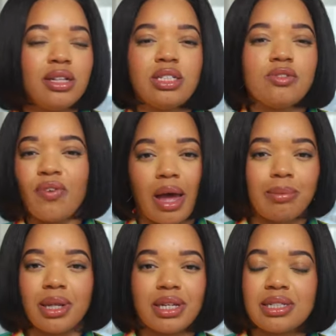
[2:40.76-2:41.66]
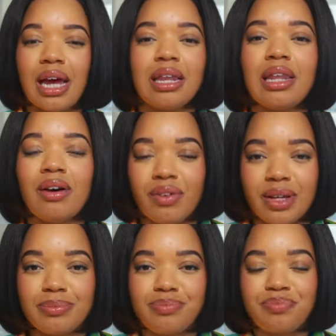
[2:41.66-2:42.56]
just fabulous. I love
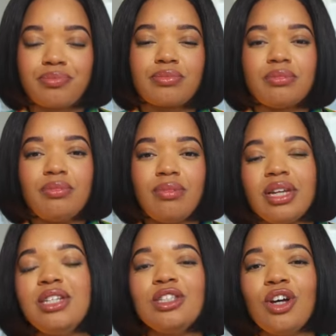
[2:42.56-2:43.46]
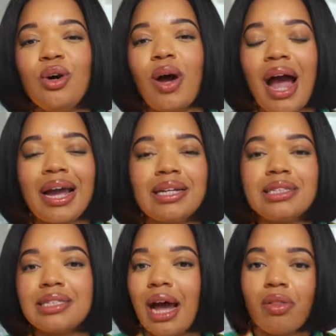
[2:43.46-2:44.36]
it. So I can
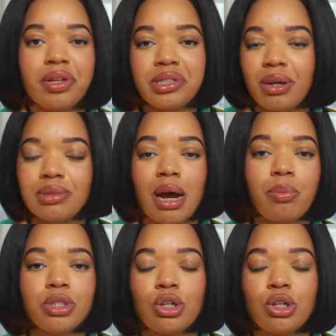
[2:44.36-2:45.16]
style this denim top with